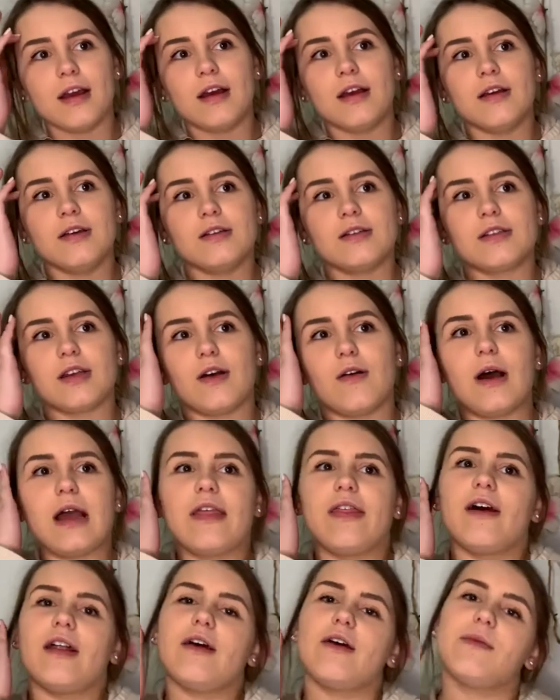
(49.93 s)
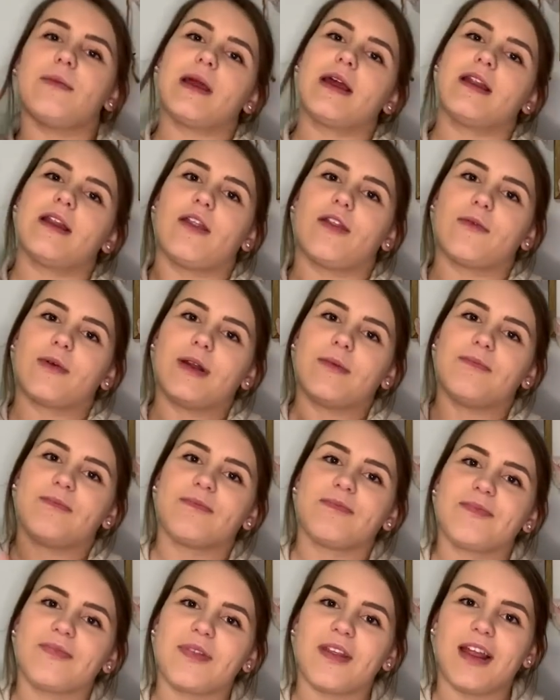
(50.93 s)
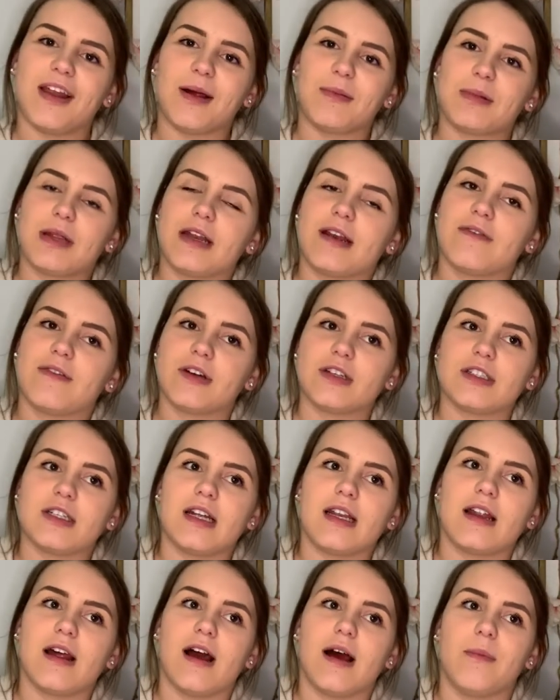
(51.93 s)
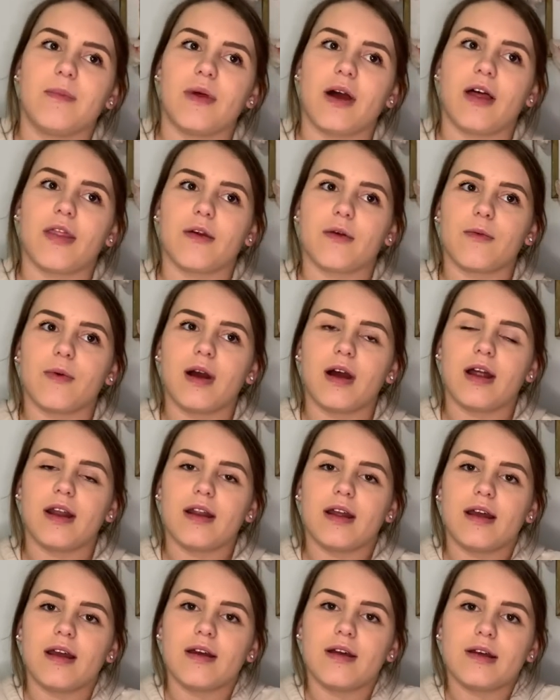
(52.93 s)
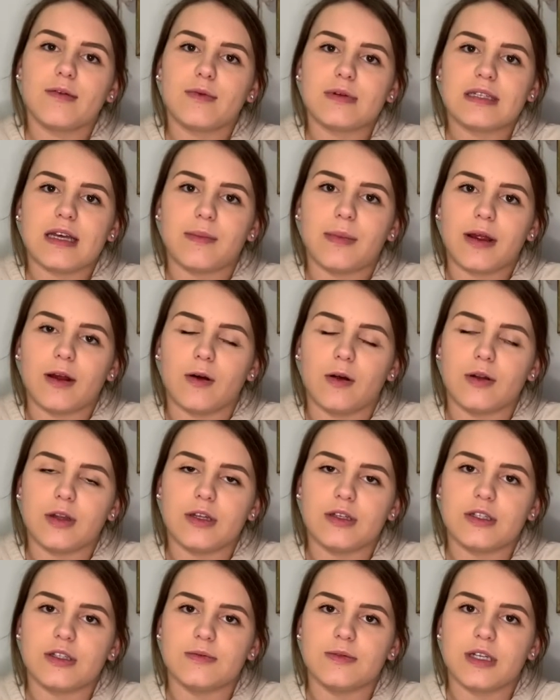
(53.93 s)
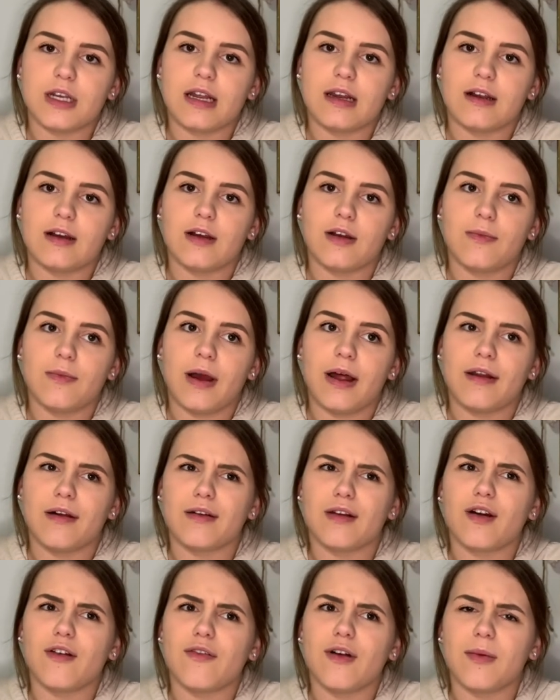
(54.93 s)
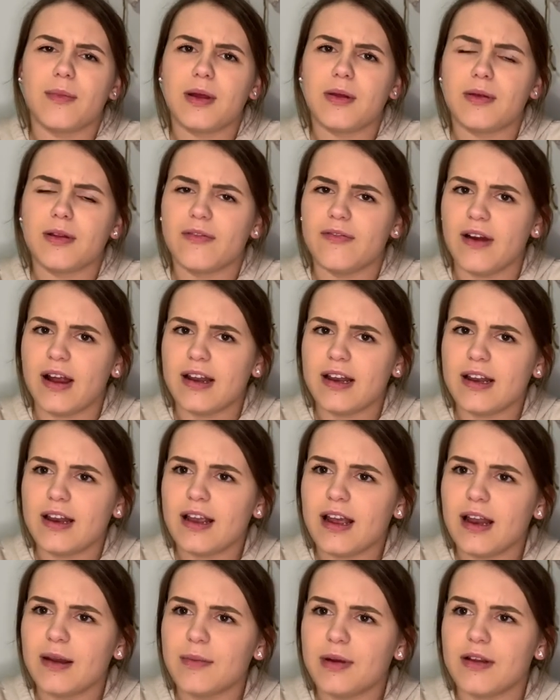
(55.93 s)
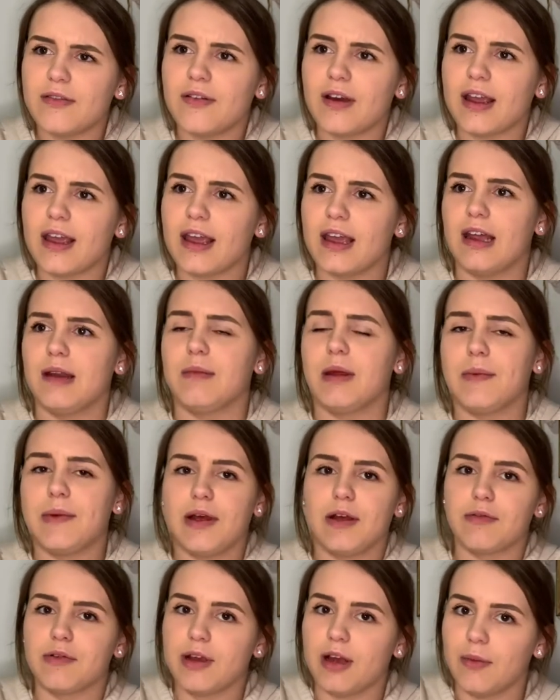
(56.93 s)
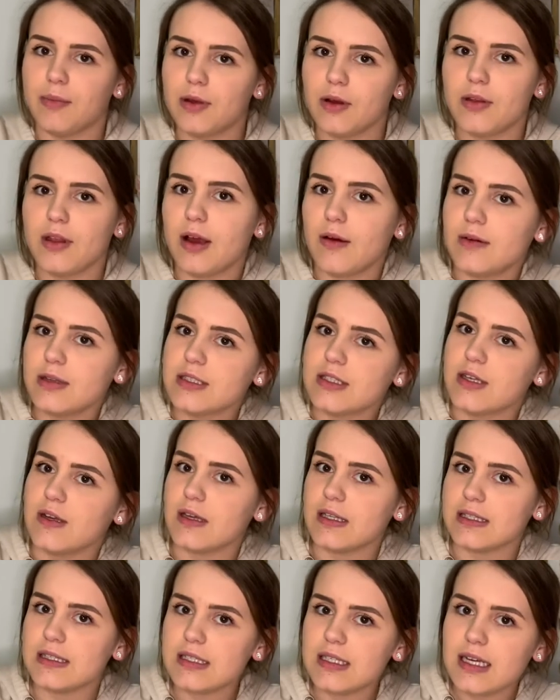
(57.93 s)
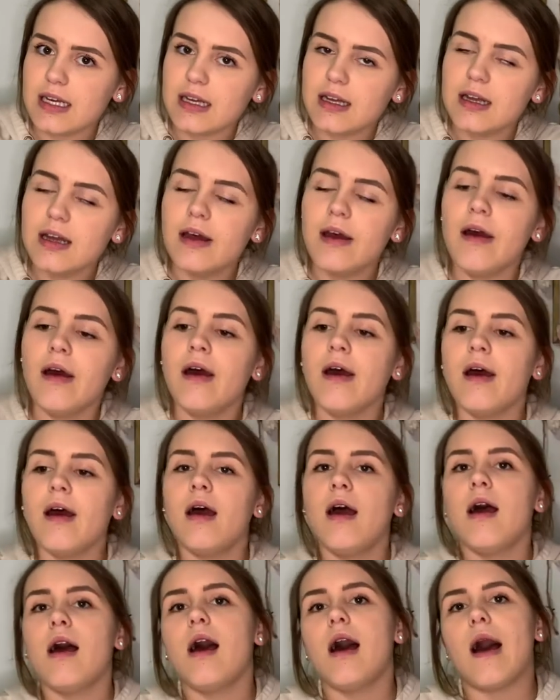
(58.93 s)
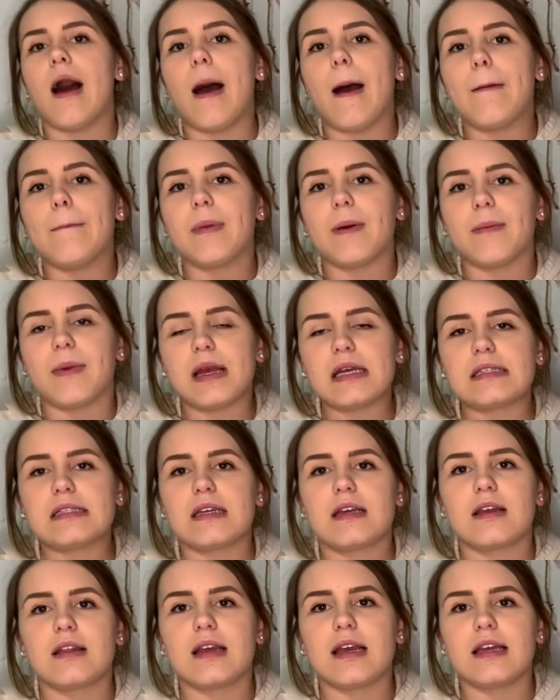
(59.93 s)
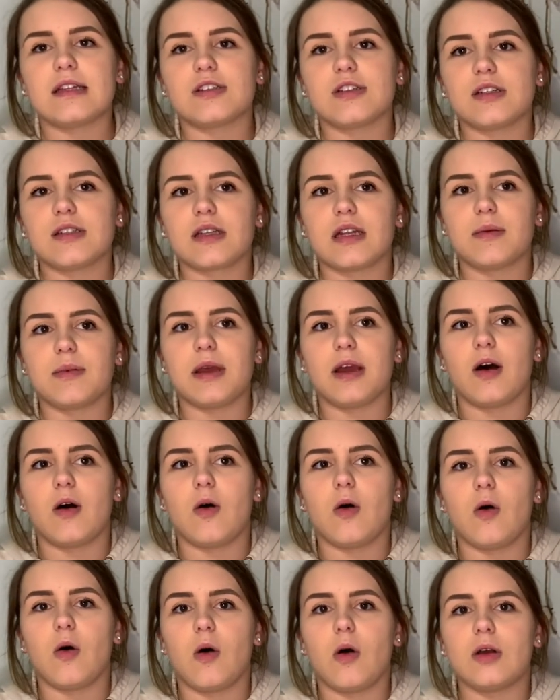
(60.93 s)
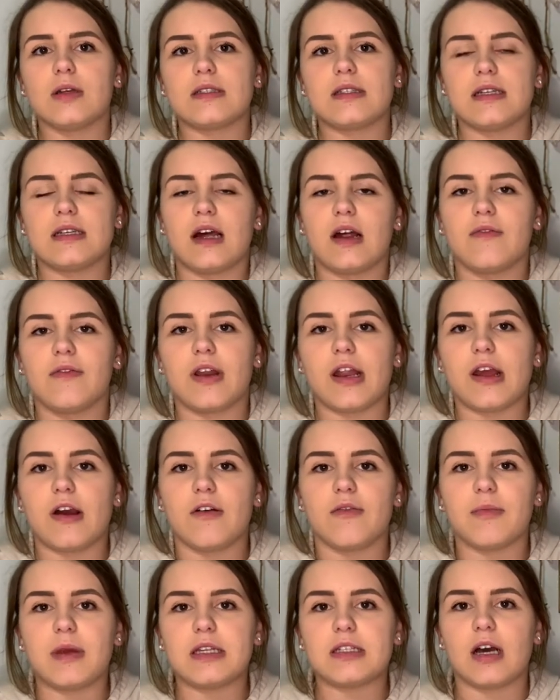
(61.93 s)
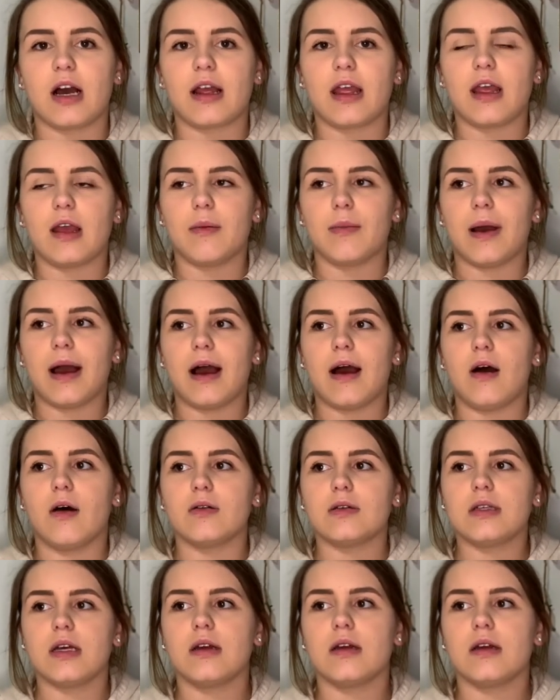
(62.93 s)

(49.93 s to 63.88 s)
so I thought I would make another one, an updated version. The other one was on my old YouTube channel. I don't know if I'll be able to find it again, but if I can, maybe I'll re-upload that one so you can see it. But basically it's just going to be a whole sit-down video of me talking about